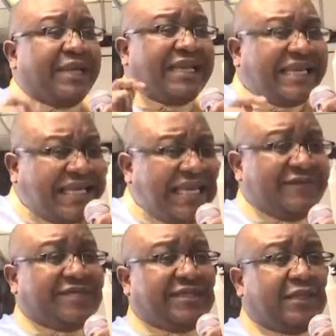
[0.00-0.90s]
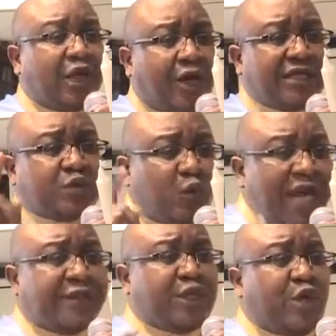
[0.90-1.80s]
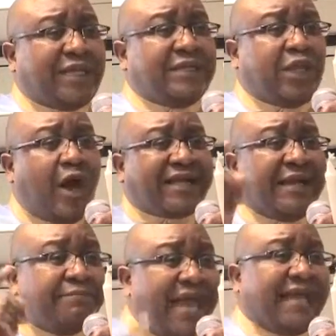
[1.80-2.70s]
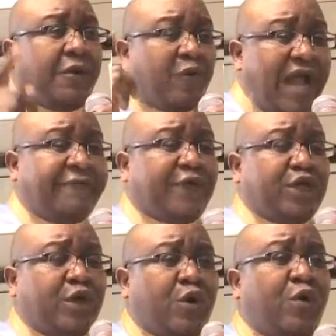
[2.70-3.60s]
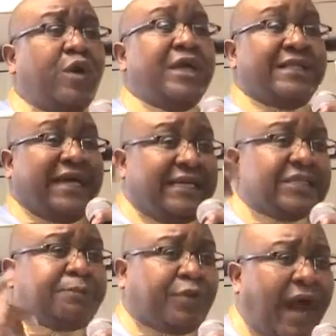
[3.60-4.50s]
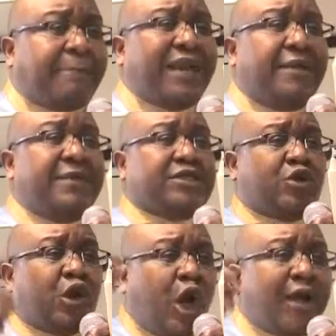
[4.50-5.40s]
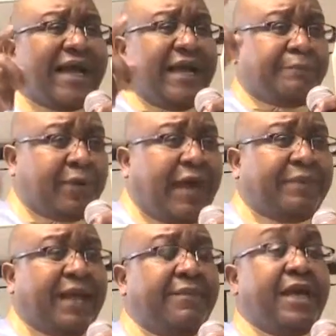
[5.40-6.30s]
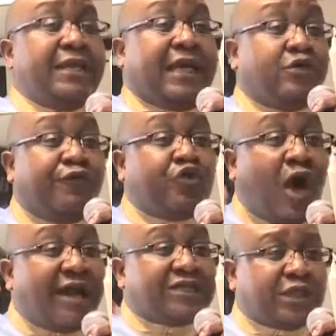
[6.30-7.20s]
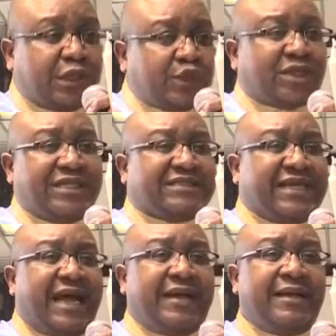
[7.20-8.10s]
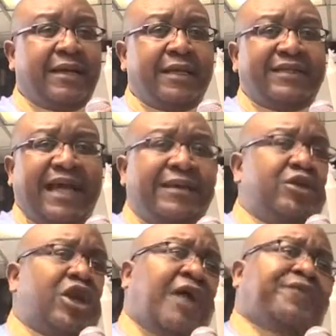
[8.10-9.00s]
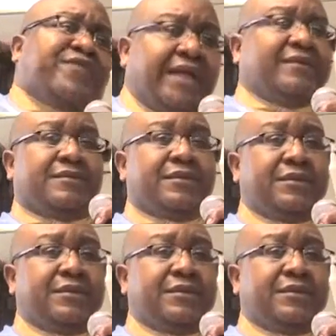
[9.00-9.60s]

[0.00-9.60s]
believes that the Lord is with you, that the Lord can make a way for you, that this problem is no longer a problem, that you've got a solution instead, then nothing